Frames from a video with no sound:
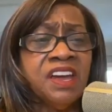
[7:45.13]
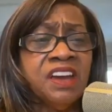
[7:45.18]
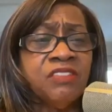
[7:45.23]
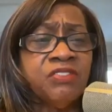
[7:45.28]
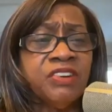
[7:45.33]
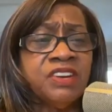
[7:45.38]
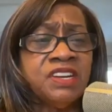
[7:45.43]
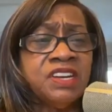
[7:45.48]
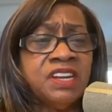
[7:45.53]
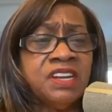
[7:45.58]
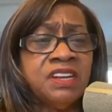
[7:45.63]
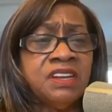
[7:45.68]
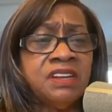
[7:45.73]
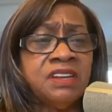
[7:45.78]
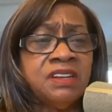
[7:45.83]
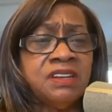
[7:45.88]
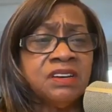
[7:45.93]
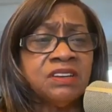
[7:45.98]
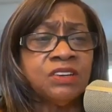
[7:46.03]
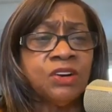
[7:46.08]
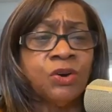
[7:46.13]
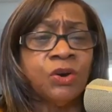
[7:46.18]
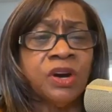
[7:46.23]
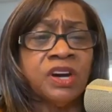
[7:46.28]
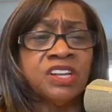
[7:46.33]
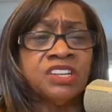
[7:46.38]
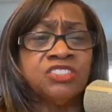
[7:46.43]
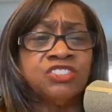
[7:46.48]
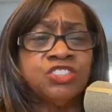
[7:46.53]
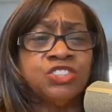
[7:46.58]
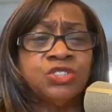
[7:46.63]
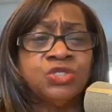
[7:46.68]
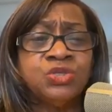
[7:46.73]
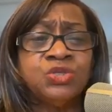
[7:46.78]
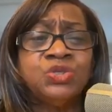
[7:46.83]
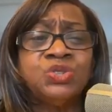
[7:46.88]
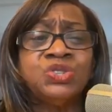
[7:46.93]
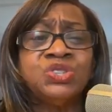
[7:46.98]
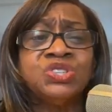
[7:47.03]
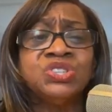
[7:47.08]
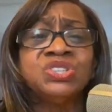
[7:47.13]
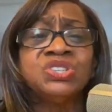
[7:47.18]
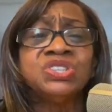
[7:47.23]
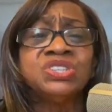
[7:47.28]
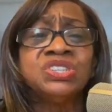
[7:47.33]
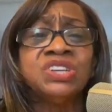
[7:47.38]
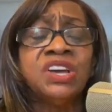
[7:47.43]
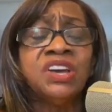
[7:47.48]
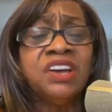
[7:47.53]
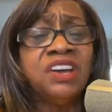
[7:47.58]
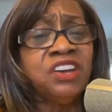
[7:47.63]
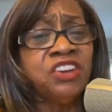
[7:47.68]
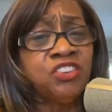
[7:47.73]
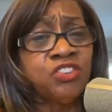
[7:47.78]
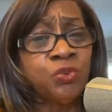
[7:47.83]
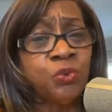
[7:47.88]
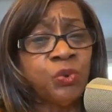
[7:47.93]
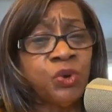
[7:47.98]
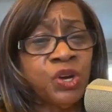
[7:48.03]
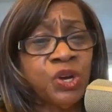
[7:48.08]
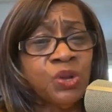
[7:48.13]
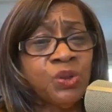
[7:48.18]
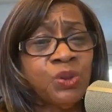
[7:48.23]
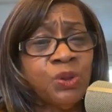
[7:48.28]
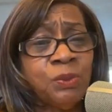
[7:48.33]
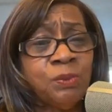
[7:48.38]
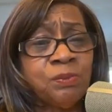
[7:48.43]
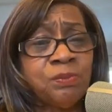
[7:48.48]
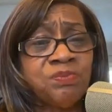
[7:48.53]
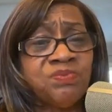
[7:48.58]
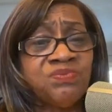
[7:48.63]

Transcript: every need according to his will.